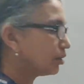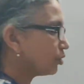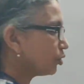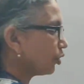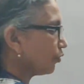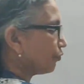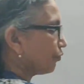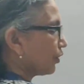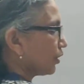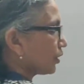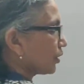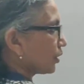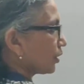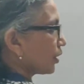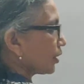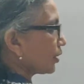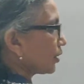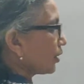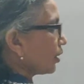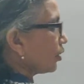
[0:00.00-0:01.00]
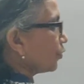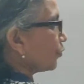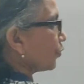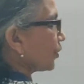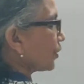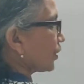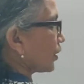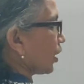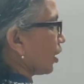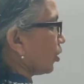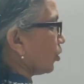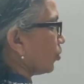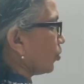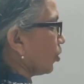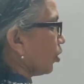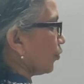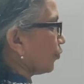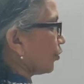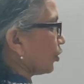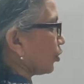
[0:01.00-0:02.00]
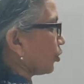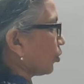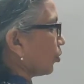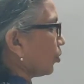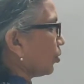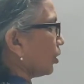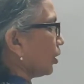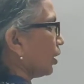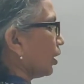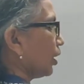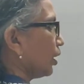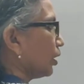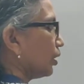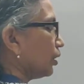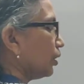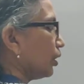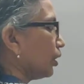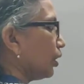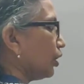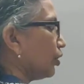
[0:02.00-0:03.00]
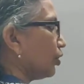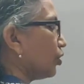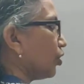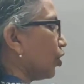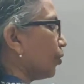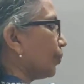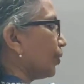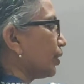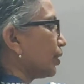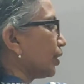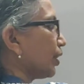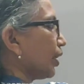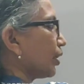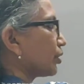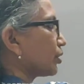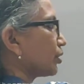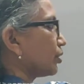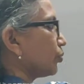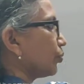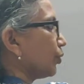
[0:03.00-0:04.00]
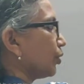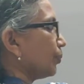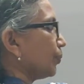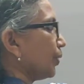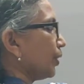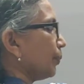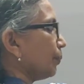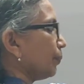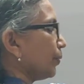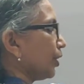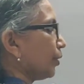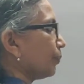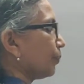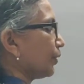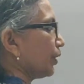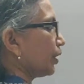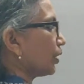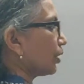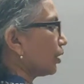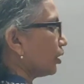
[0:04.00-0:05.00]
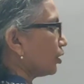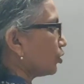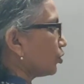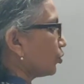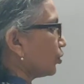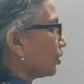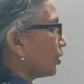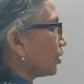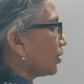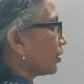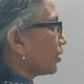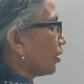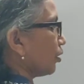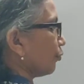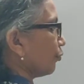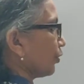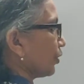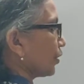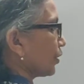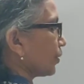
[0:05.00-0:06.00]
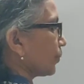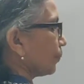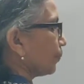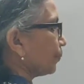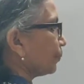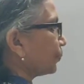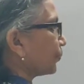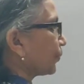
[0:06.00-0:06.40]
So if this is a surface now of the road, the normal reaction will be perpendicular to this surface.